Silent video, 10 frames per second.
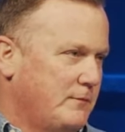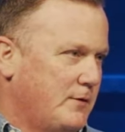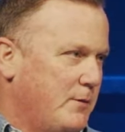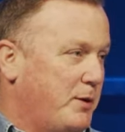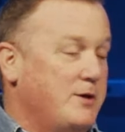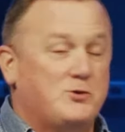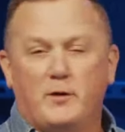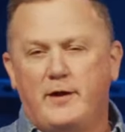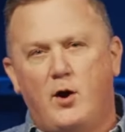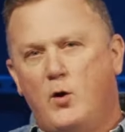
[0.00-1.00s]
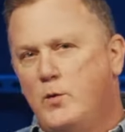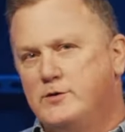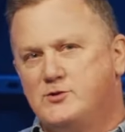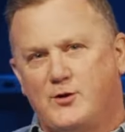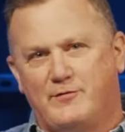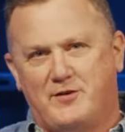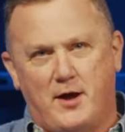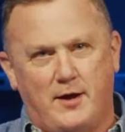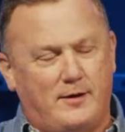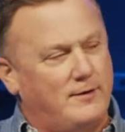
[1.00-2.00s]
a place where they always serve
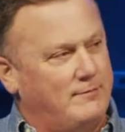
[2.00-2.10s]
cake.